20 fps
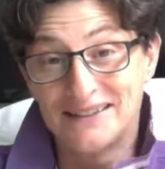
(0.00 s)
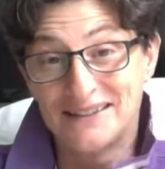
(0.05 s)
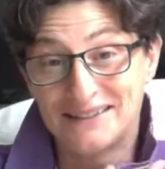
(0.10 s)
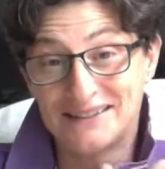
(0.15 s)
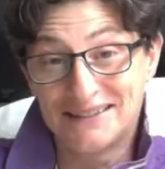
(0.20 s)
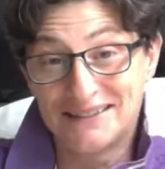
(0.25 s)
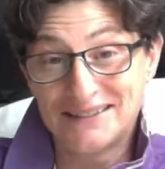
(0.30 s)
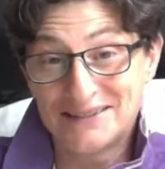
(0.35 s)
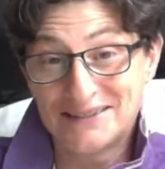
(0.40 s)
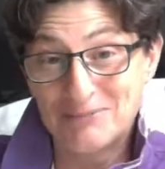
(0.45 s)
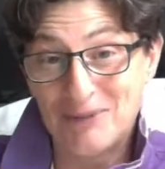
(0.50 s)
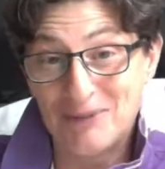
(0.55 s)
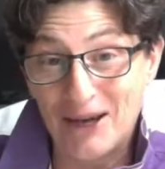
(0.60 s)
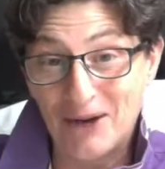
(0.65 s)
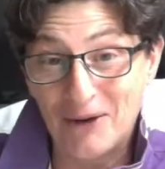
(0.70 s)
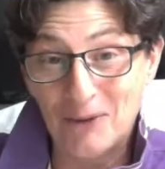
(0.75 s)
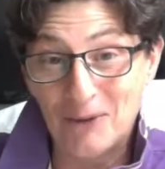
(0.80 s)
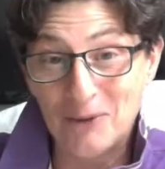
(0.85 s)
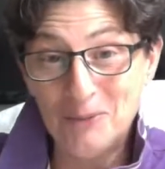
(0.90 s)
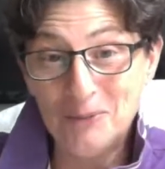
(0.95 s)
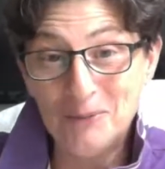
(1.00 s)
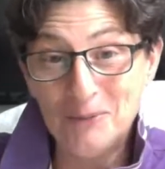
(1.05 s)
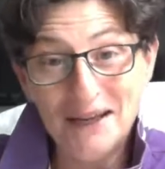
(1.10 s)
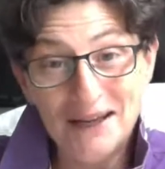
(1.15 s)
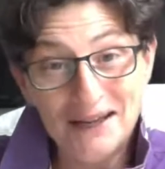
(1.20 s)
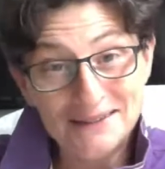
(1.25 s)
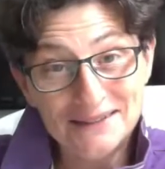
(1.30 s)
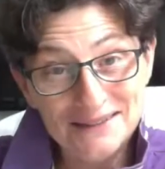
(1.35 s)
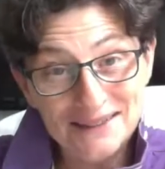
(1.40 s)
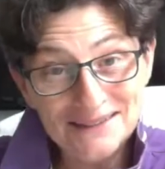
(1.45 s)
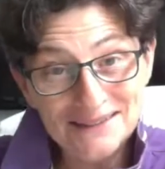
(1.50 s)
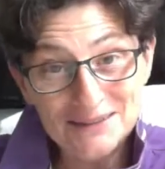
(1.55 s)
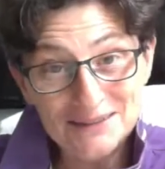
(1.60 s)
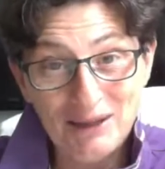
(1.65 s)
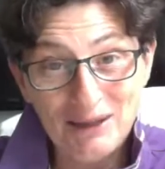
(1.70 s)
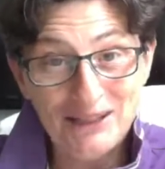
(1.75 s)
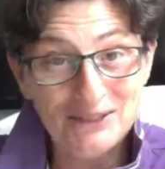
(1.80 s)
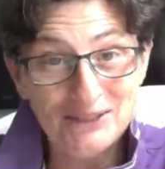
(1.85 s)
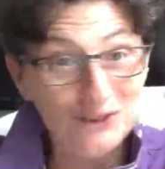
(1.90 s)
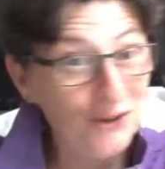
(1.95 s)
this is my home, that's
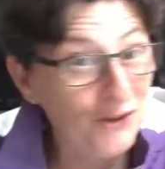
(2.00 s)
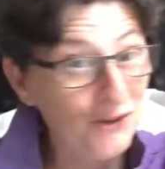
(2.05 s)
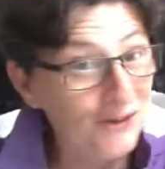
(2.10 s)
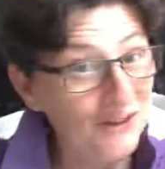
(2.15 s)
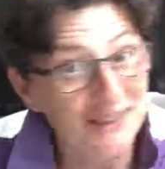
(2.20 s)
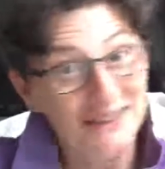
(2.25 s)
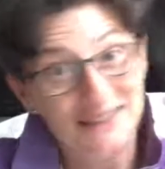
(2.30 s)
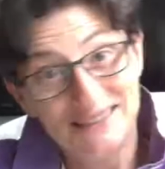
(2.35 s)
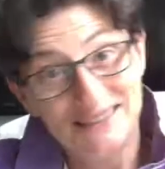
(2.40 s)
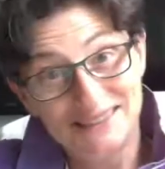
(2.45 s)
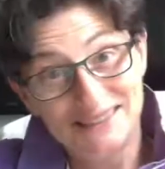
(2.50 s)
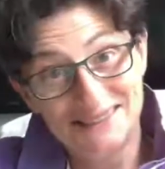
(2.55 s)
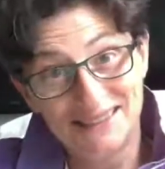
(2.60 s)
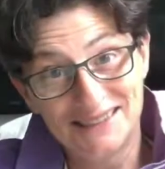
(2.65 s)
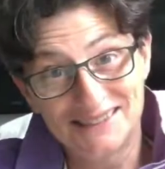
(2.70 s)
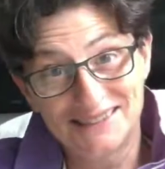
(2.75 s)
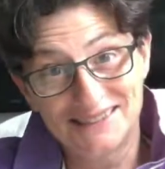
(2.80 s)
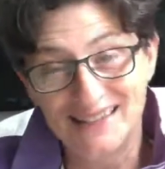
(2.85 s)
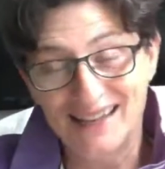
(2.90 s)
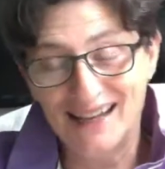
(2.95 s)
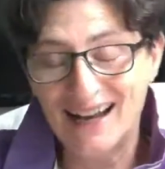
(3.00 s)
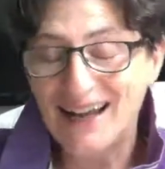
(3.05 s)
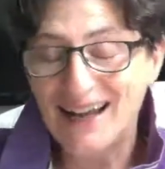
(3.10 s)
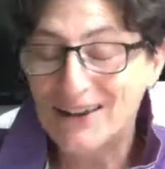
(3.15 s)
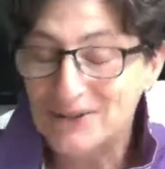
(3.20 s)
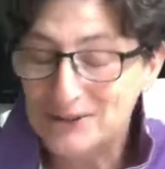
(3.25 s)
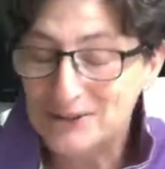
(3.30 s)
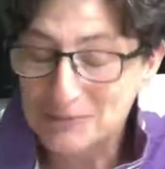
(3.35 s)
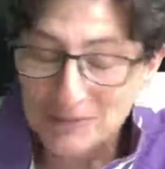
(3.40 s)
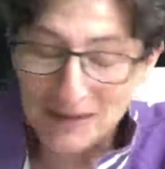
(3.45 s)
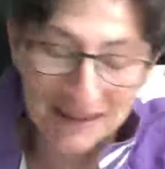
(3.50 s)
my dog, just get out.